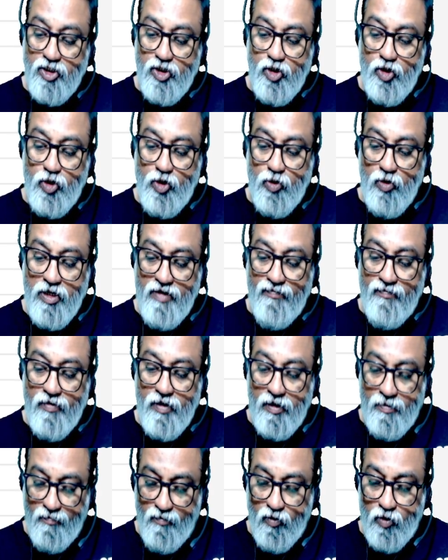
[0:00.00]
due to left
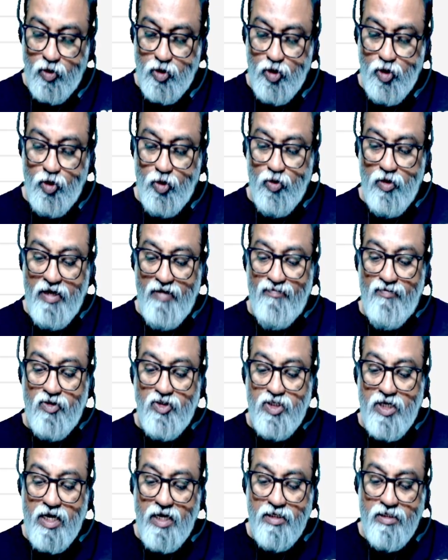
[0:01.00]
force due to left
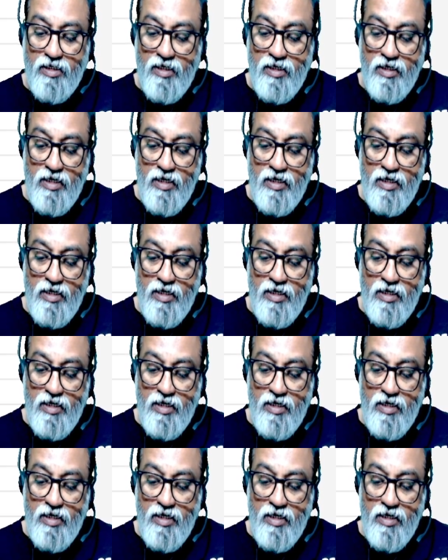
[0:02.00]
charge,